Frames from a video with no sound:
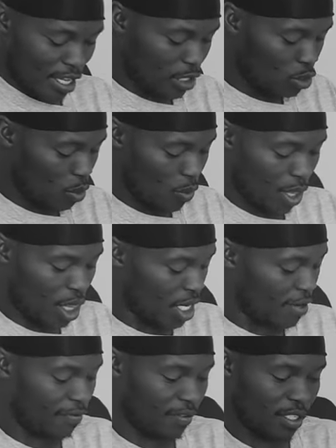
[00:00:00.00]
And so we
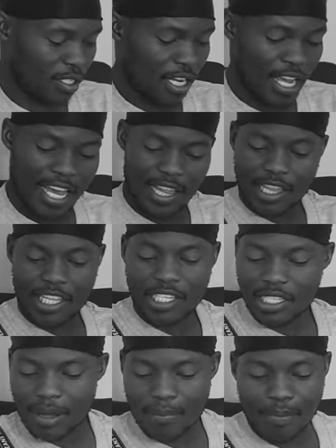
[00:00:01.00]
thrift, and
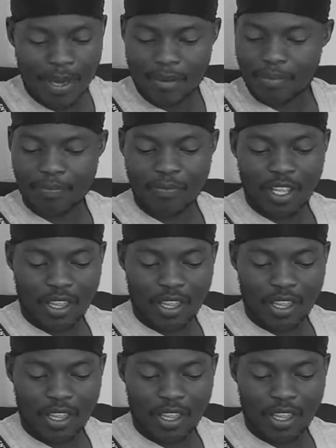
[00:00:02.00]
these are bad,